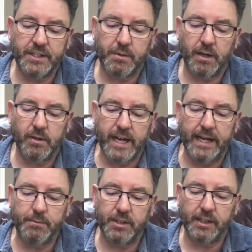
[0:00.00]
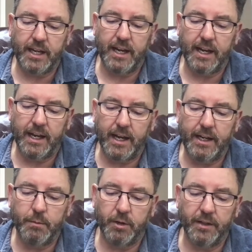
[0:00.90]
Israel came to the king at
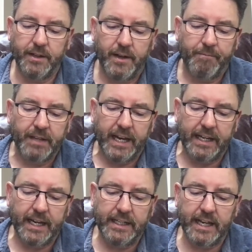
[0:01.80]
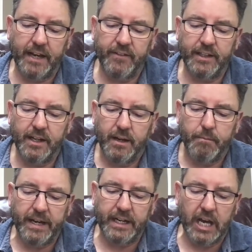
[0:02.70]
Hebron, and King David
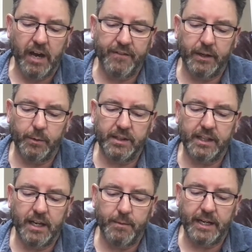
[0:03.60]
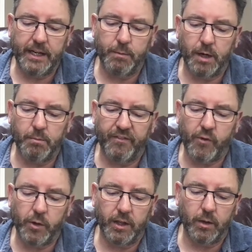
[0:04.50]
made a covenant with them at Hebron
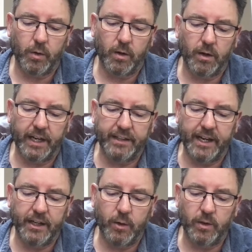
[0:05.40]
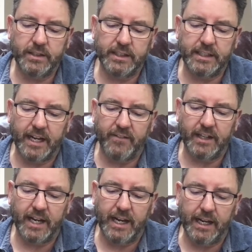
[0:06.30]
before the Lord, and they anointed David
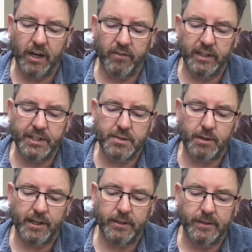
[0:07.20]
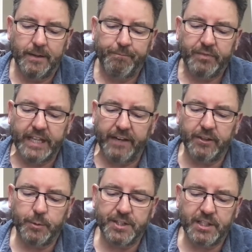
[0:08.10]
king over Israel.
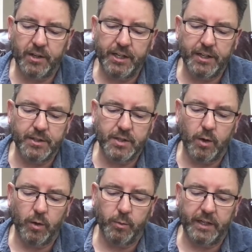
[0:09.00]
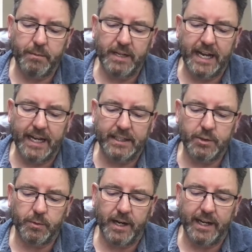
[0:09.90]
David was 30 years old when he began
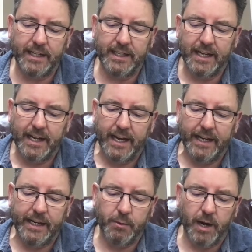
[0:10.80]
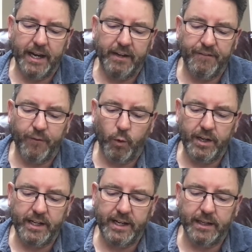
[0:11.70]
to reign, and he reigned 40
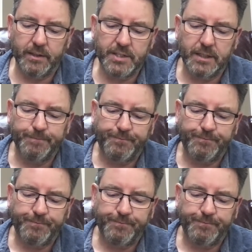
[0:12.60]
years.